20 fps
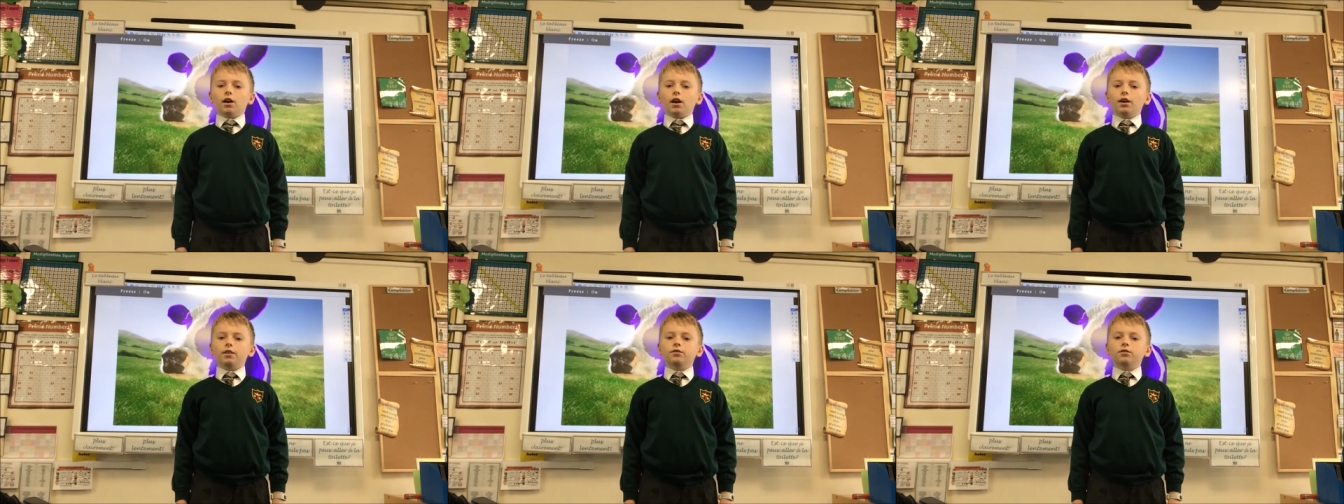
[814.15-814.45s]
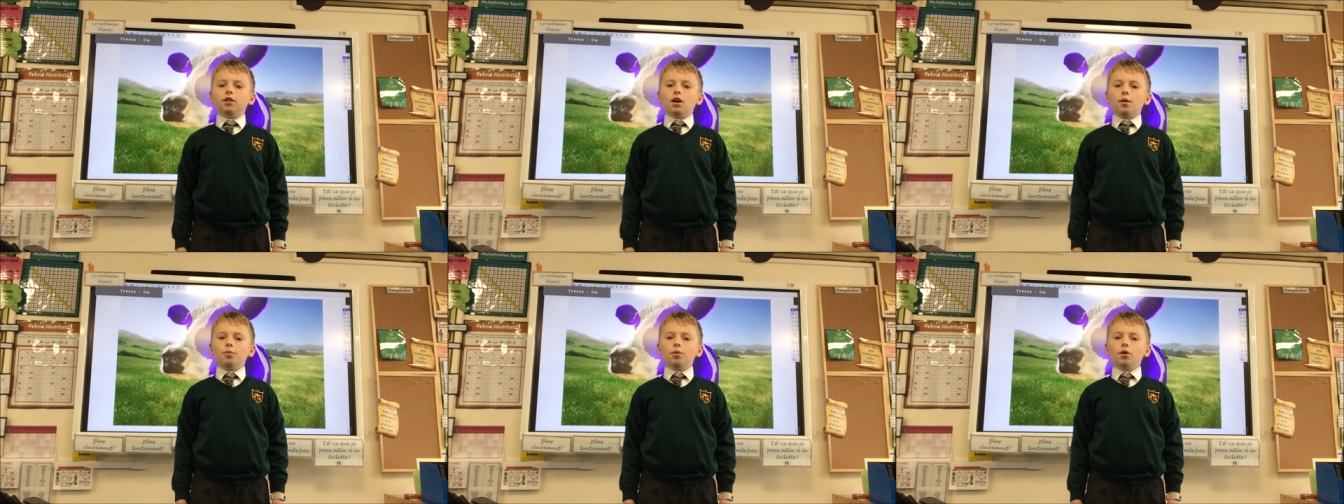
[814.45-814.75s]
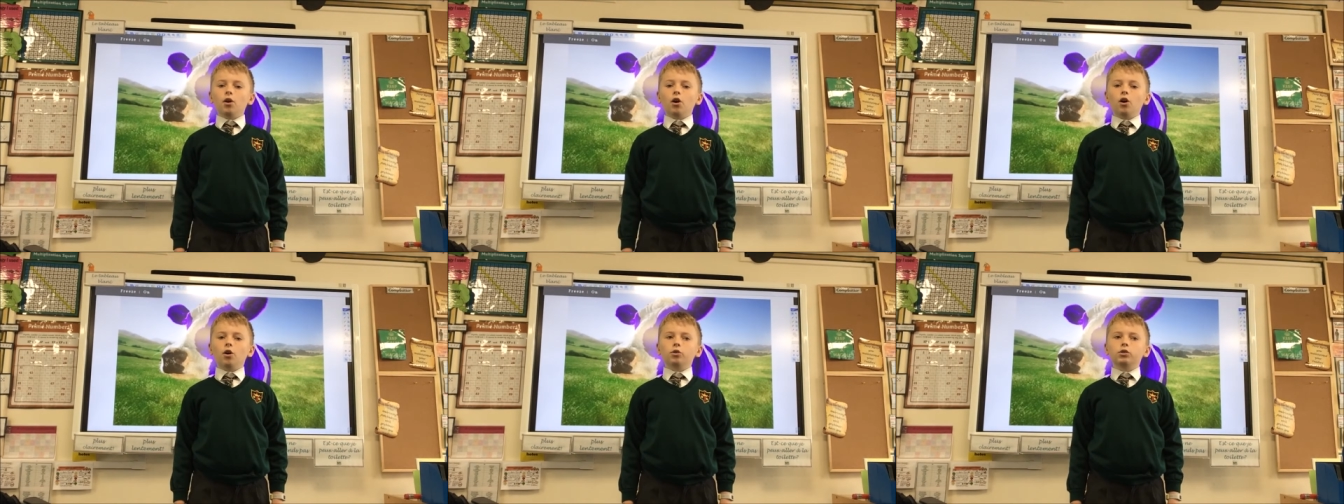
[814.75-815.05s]
I
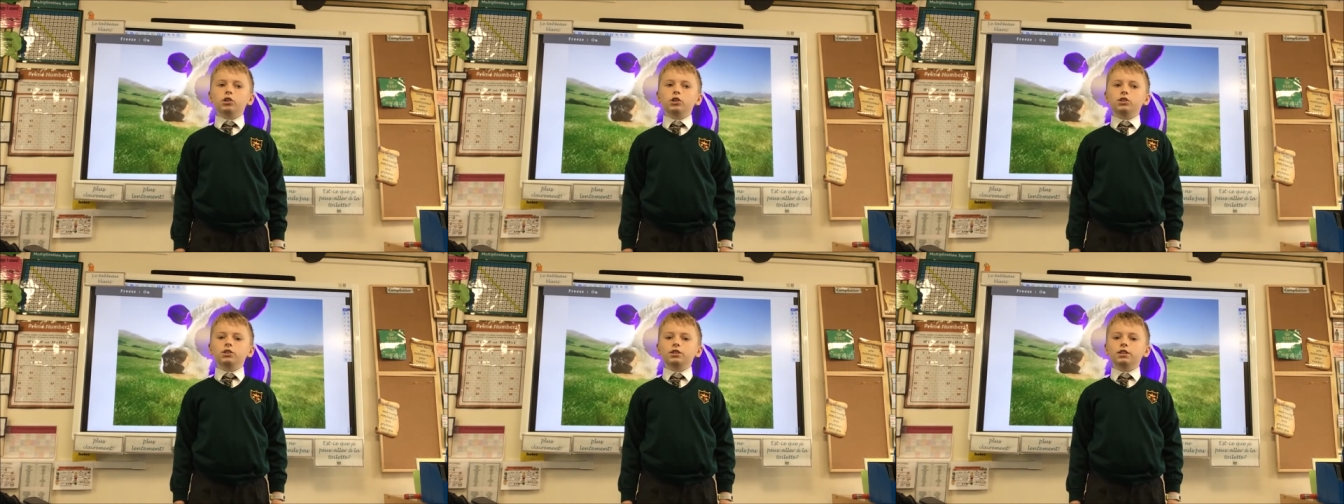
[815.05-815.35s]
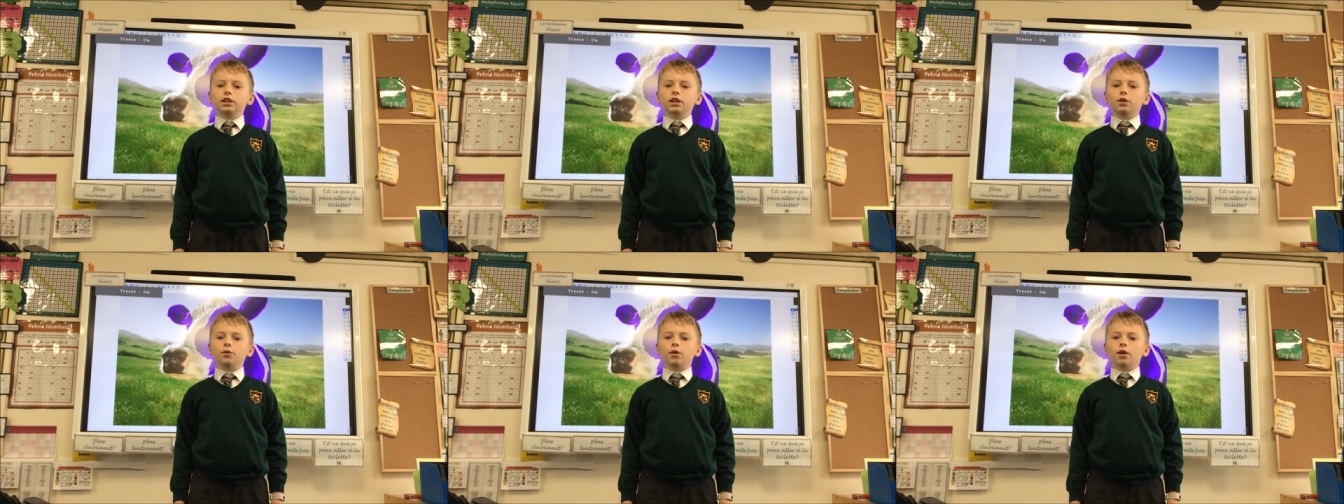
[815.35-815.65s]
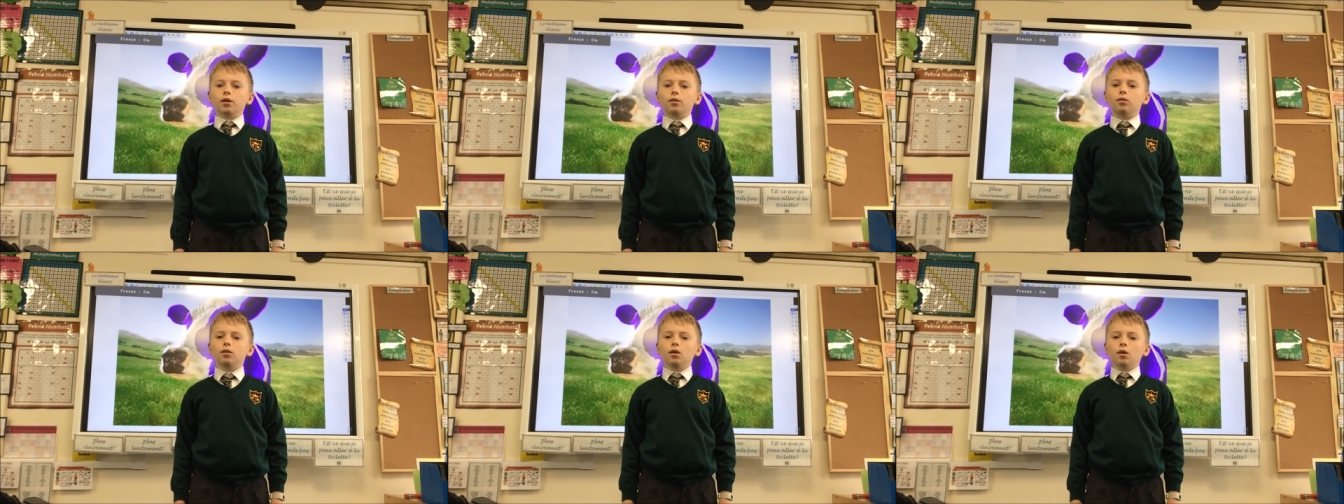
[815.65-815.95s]
never hope to see
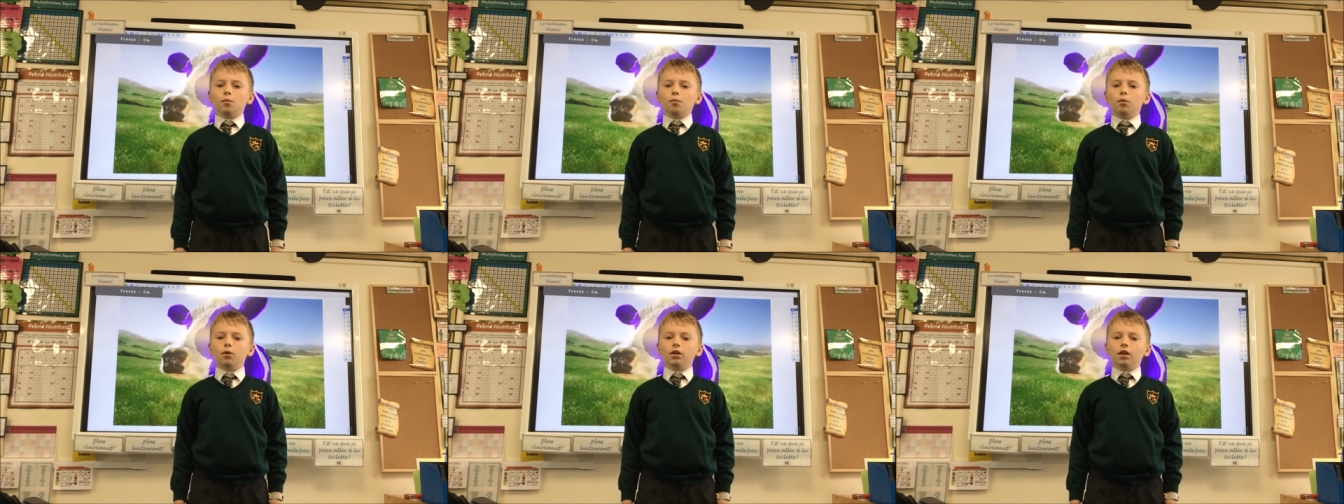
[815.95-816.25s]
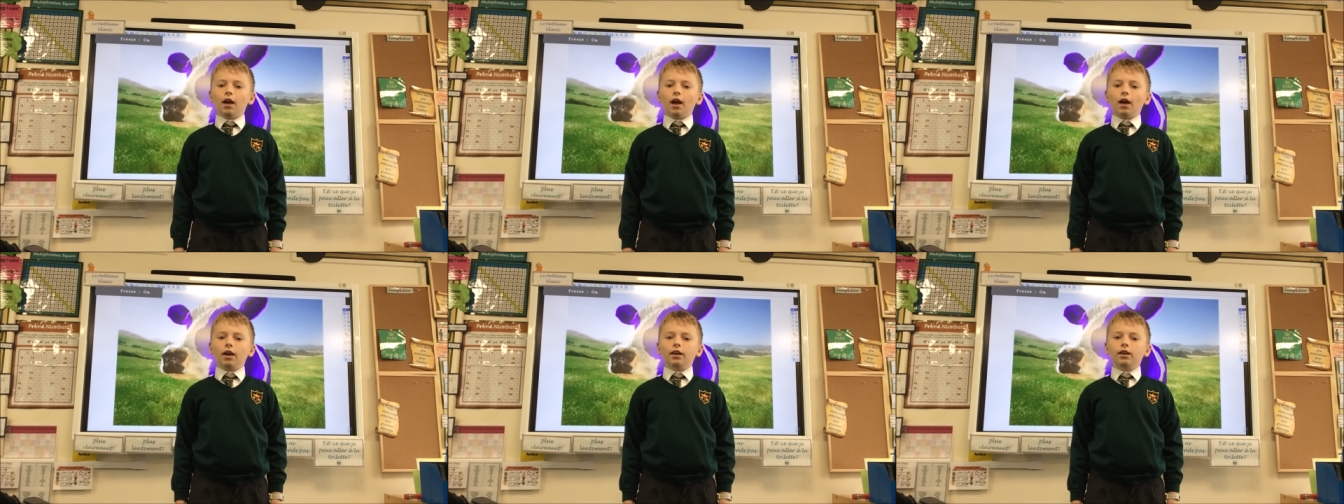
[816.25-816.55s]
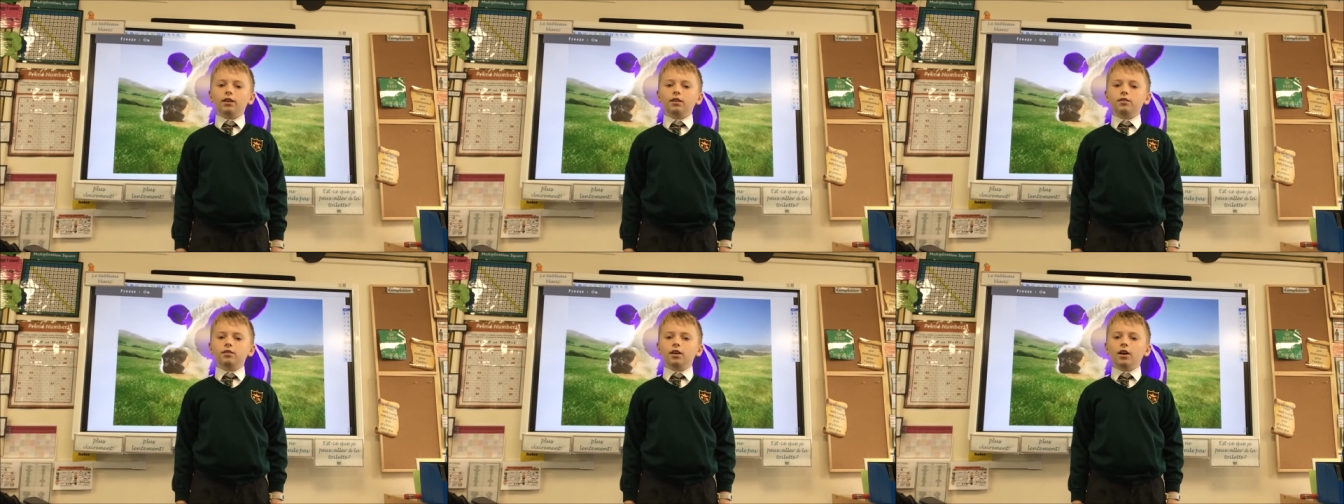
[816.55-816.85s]
one, but I
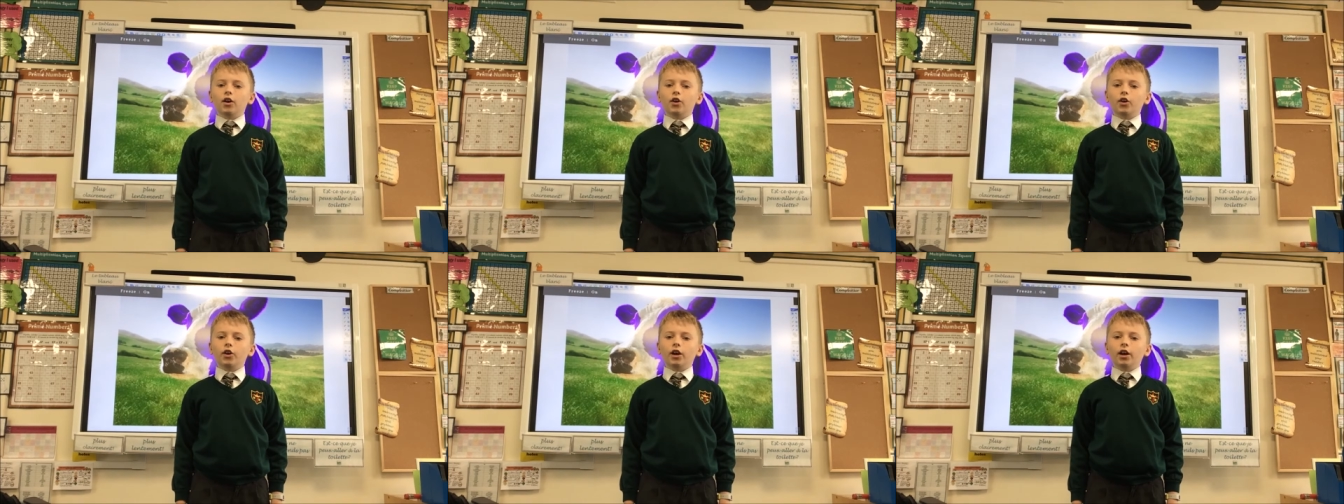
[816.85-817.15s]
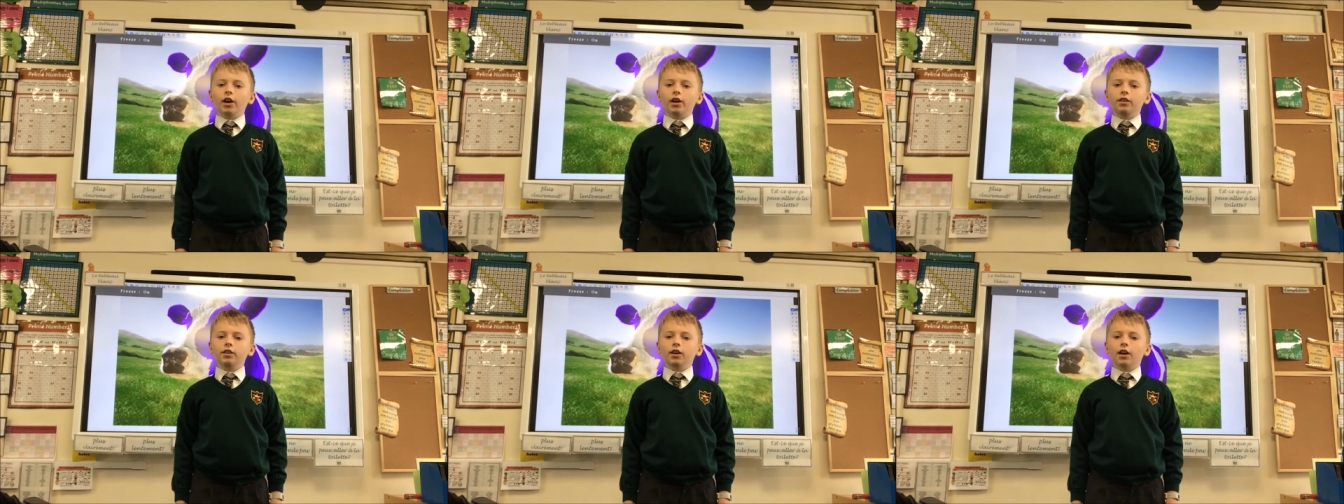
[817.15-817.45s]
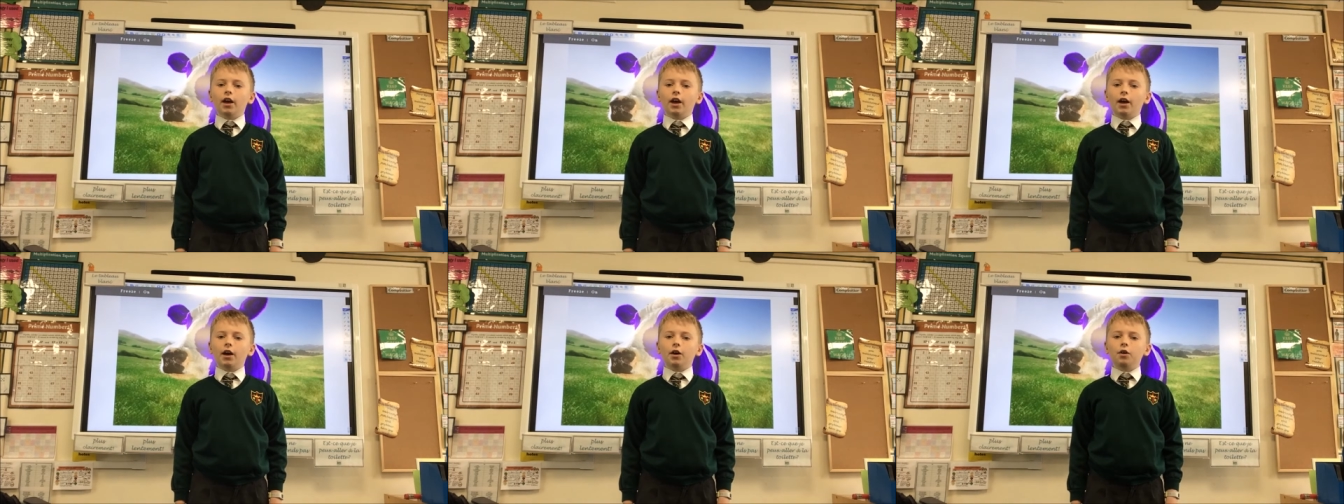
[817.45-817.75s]
can tell you
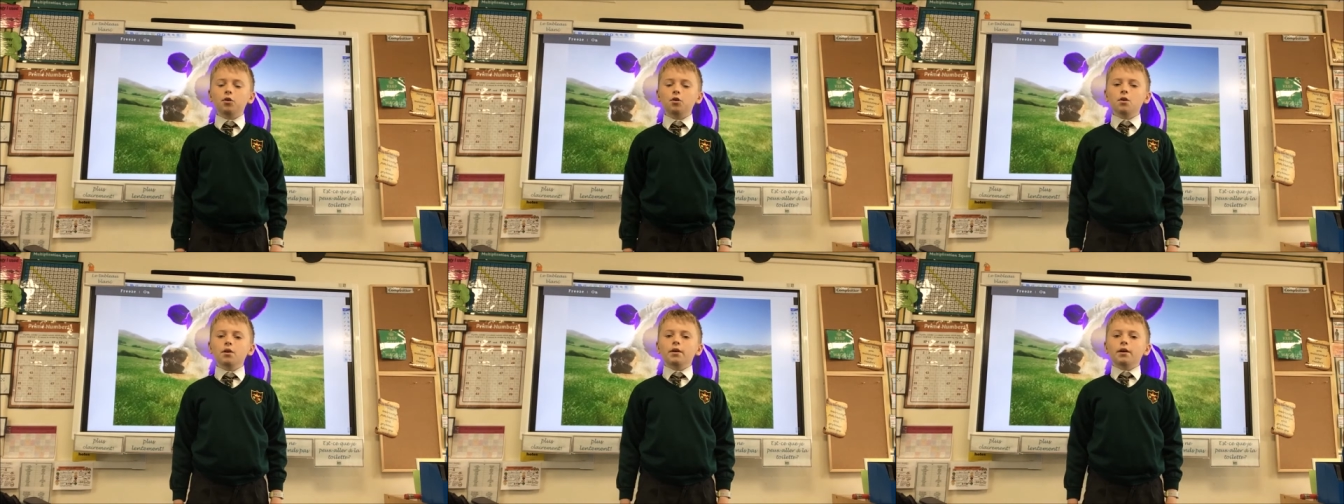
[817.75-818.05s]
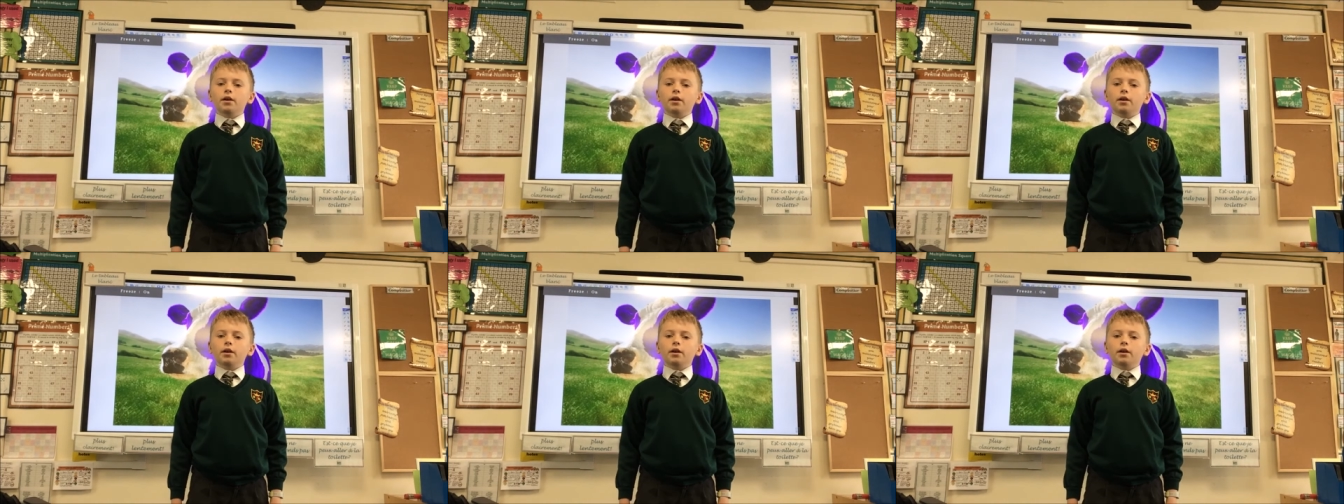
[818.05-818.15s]
anyhow,